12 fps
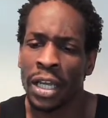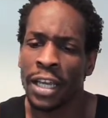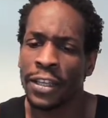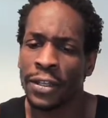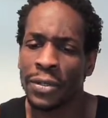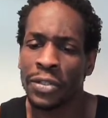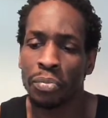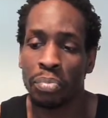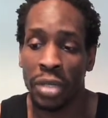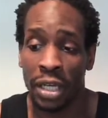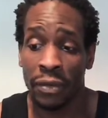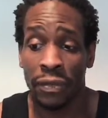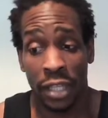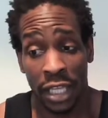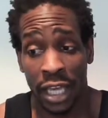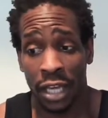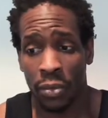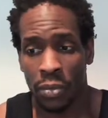Use Biff, the
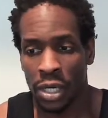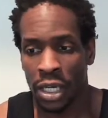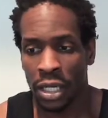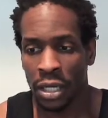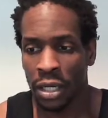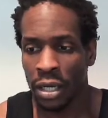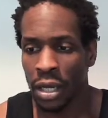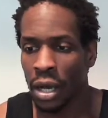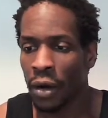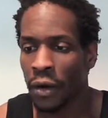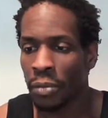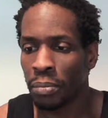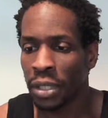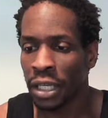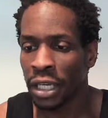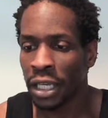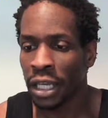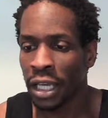A1, on
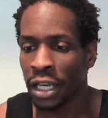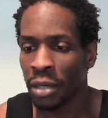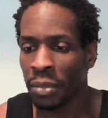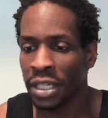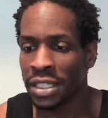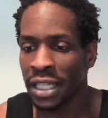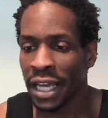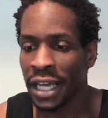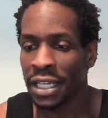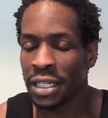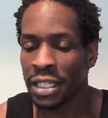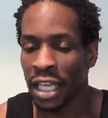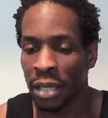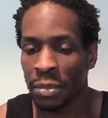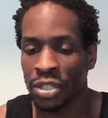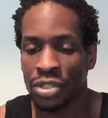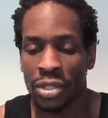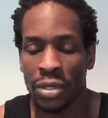bleeding enemies that
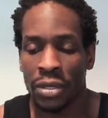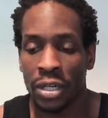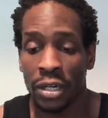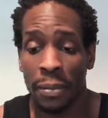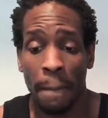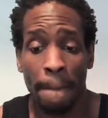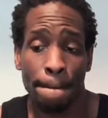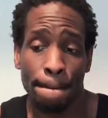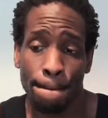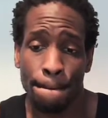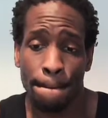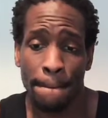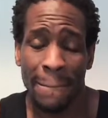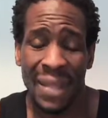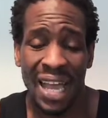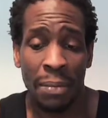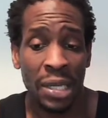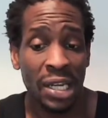damage Joker.
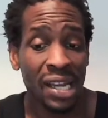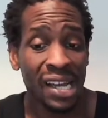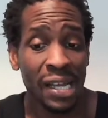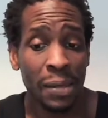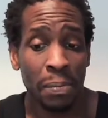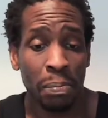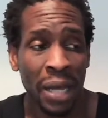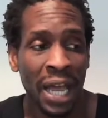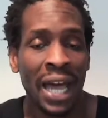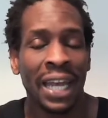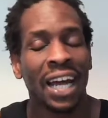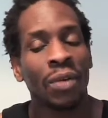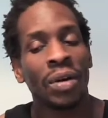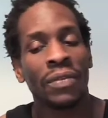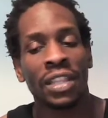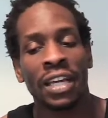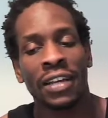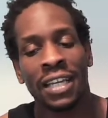I mean, not bad. However,
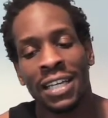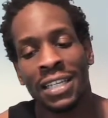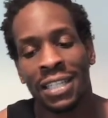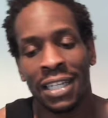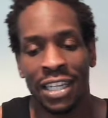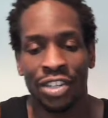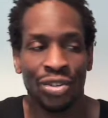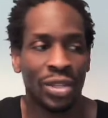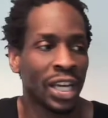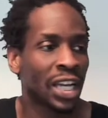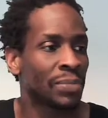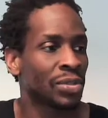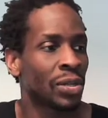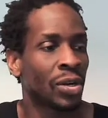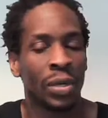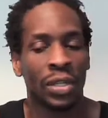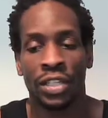there is an issue that comes along with it.